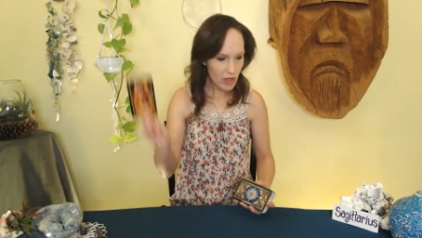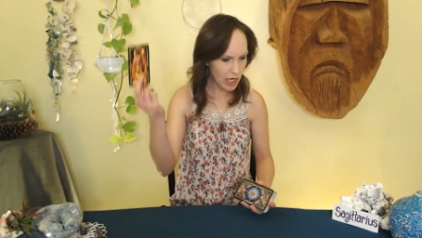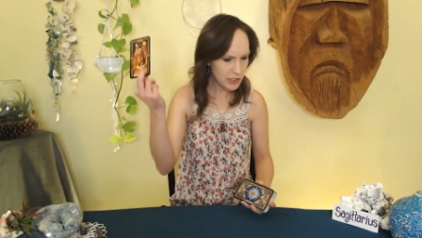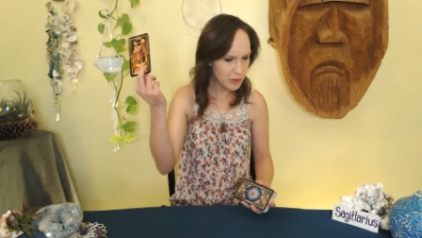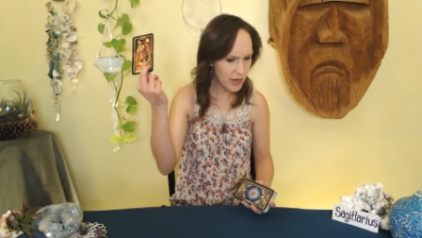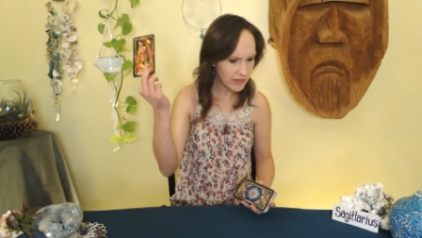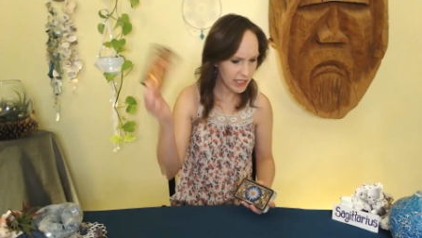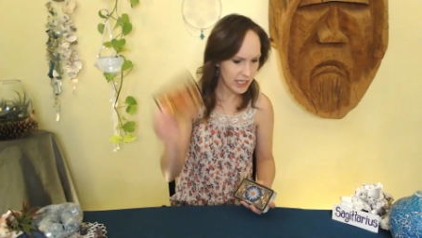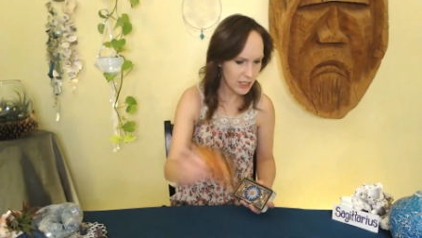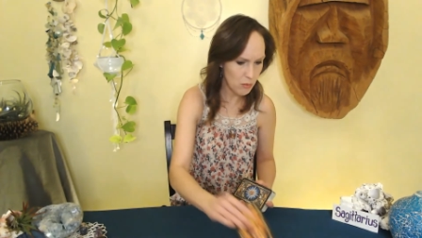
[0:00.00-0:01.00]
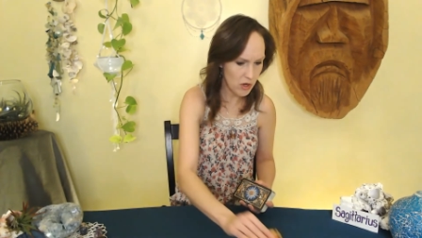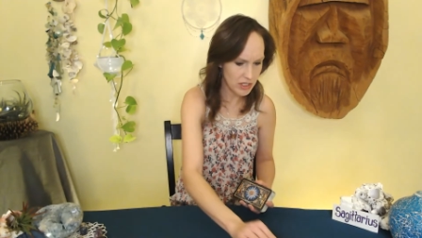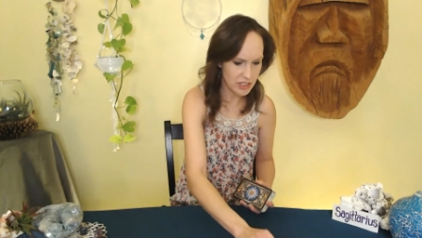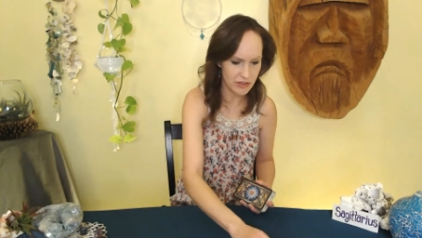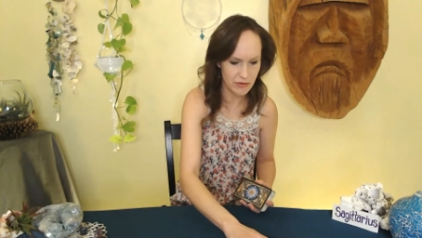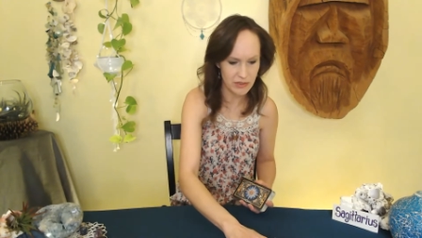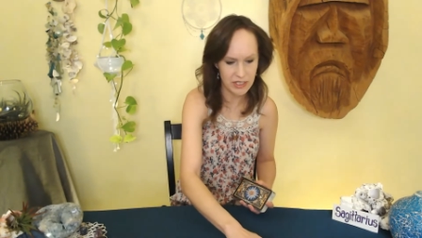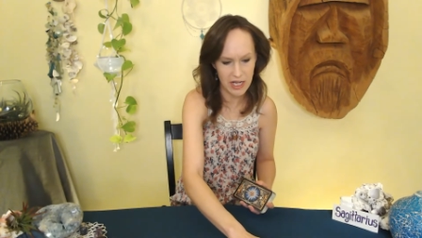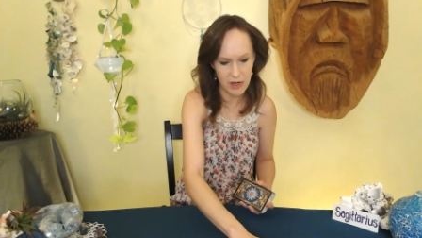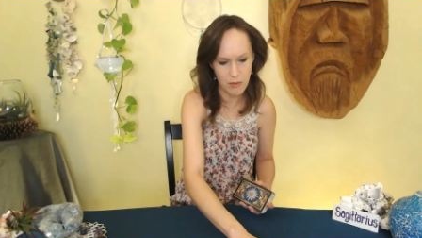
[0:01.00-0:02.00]
I do have the King of Wands here, so this
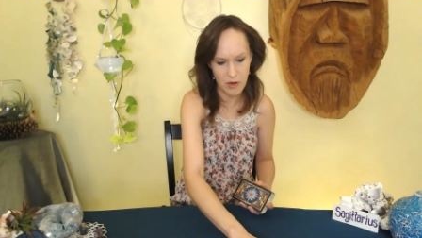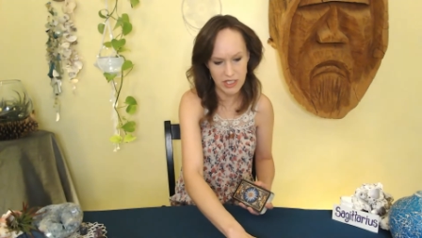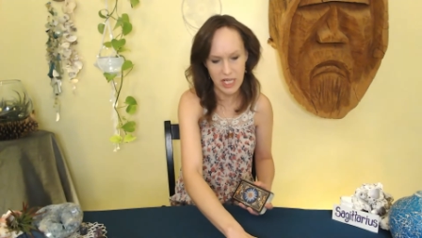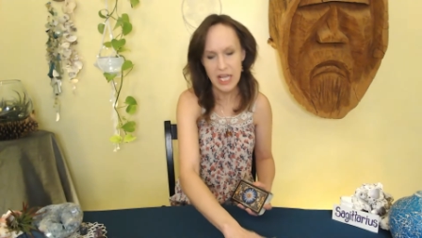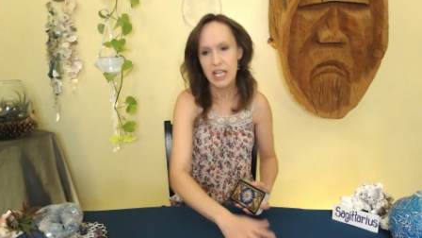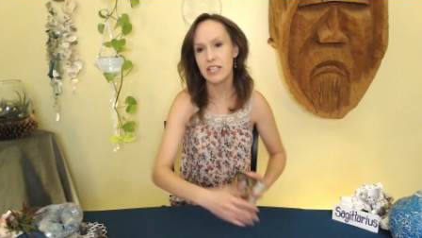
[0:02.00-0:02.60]
King of Wands, he